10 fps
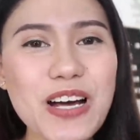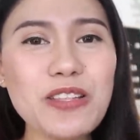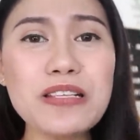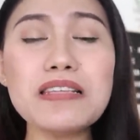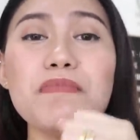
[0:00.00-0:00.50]

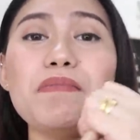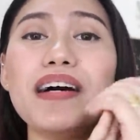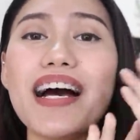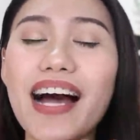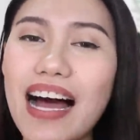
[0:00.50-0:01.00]
Dun sa may
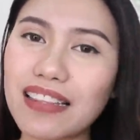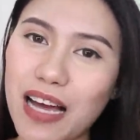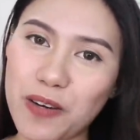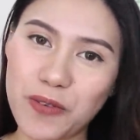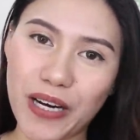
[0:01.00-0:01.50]
mga
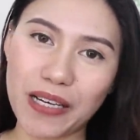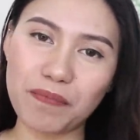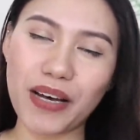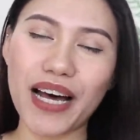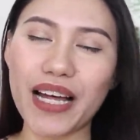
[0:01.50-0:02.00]
katanungan
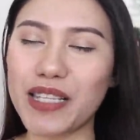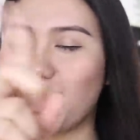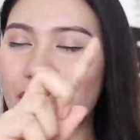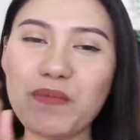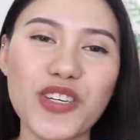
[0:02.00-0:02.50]
pa,
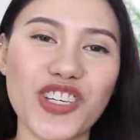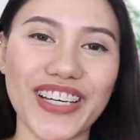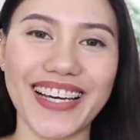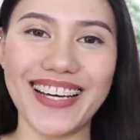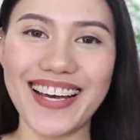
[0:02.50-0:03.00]
don't be
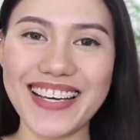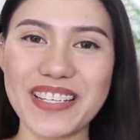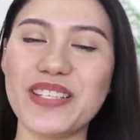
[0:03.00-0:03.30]
shy, guys.